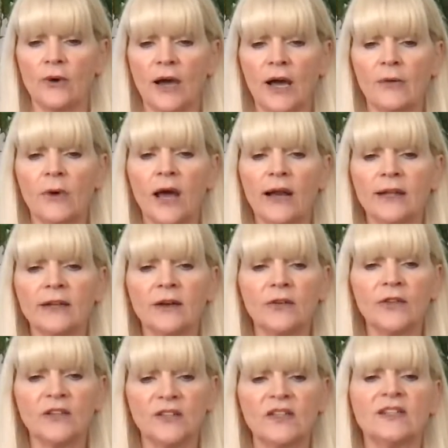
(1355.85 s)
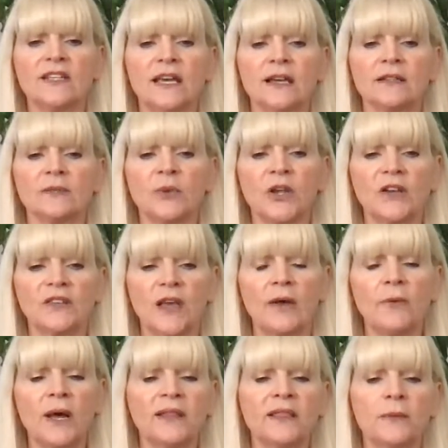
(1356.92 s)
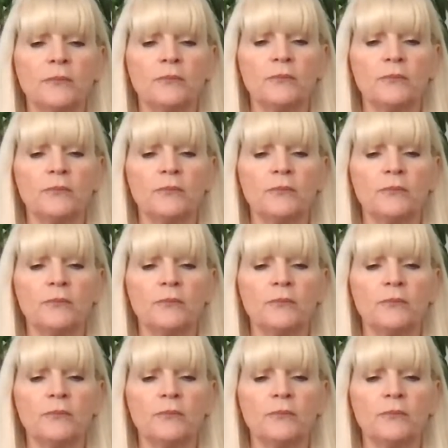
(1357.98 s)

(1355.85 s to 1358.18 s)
I want to know the details, because I want